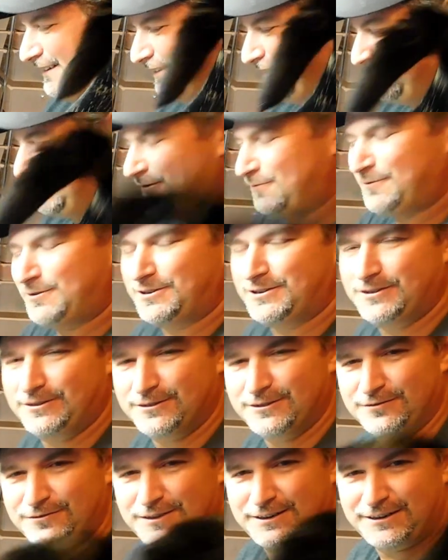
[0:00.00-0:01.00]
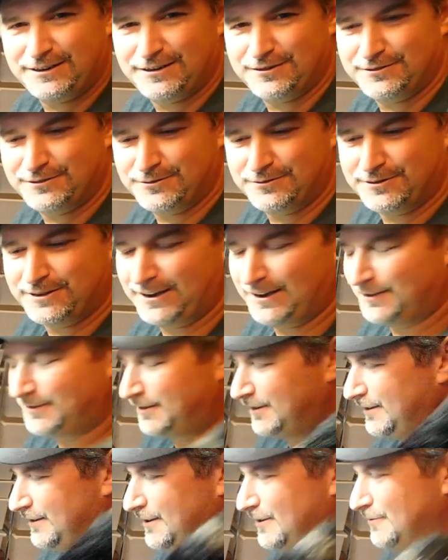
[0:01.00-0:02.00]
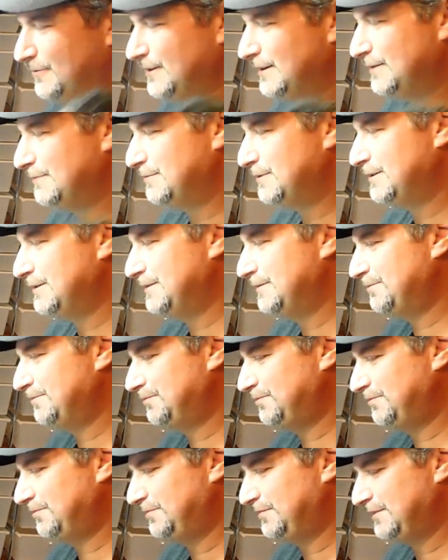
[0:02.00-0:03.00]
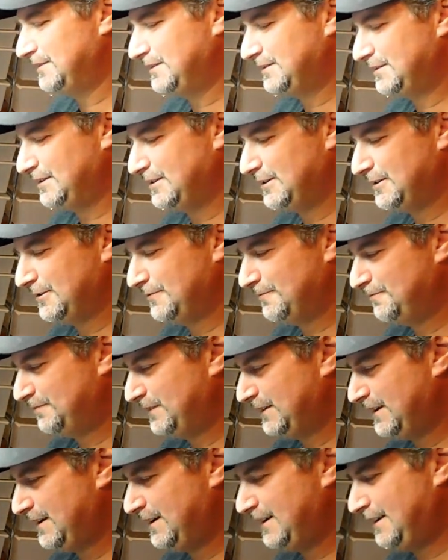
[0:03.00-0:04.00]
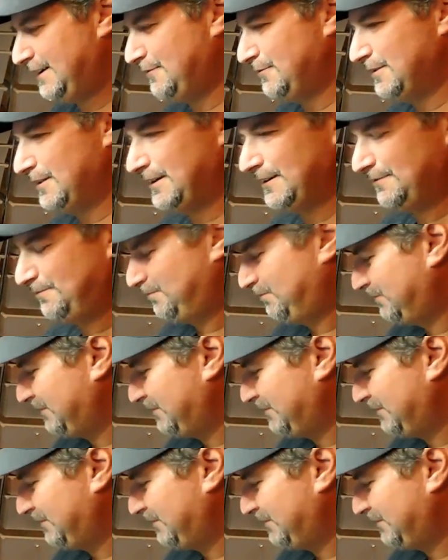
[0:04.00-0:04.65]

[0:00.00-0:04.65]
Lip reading: You know, if we're shooting a video, Duke has to show up. So, anyway.